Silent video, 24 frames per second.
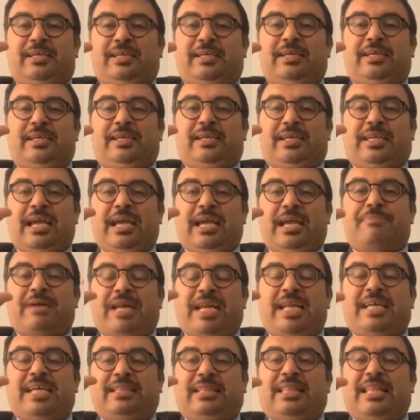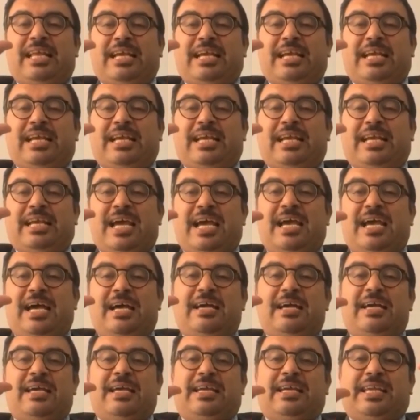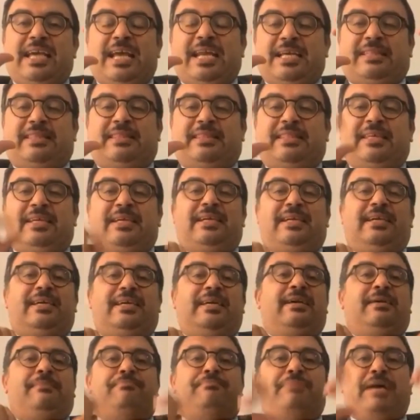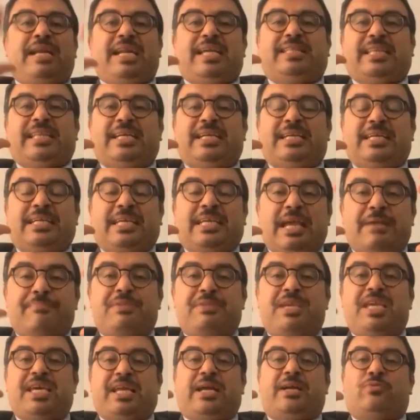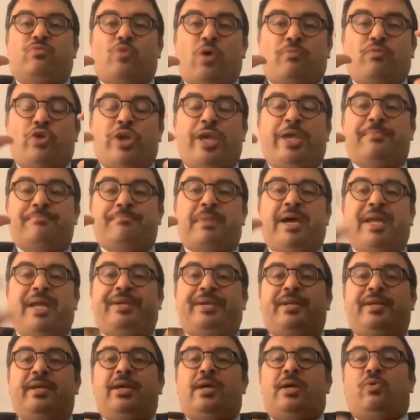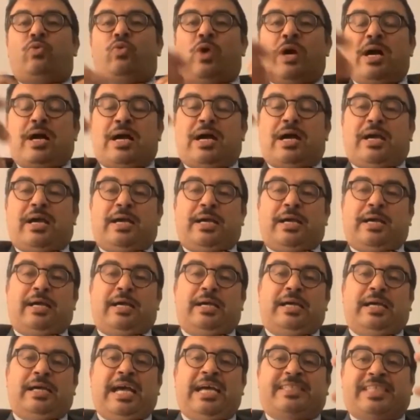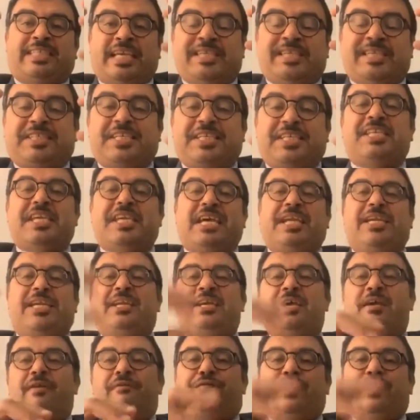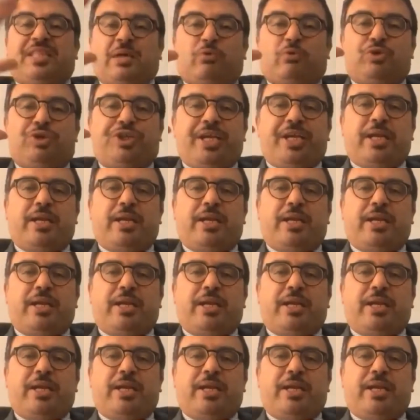as a country, where Tunisia has always had a significant fundamental